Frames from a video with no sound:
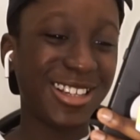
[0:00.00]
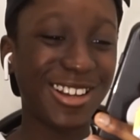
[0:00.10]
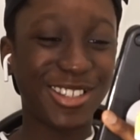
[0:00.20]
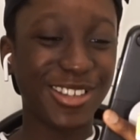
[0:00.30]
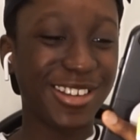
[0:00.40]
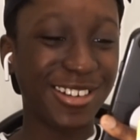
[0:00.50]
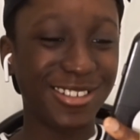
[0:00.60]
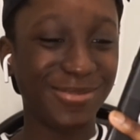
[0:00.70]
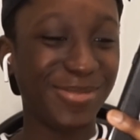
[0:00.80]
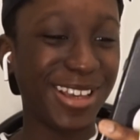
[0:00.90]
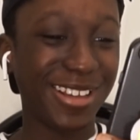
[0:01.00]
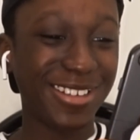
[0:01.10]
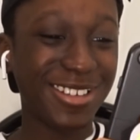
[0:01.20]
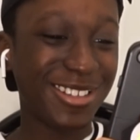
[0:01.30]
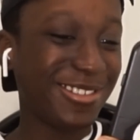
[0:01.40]
Shout out to Gunna,
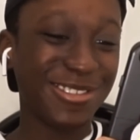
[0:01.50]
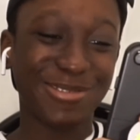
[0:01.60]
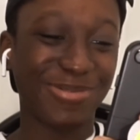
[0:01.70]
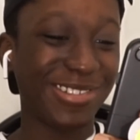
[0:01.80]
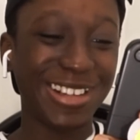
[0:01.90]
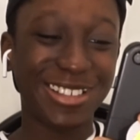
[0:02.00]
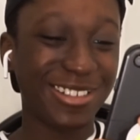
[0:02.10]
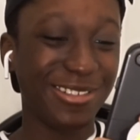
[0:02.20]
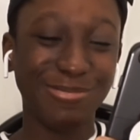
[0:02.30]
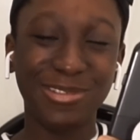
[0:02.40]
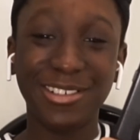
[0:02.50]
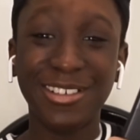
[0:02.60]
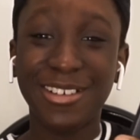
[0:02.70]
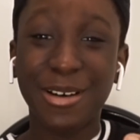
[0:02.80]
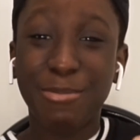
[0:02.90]
man. So inspirational, bro.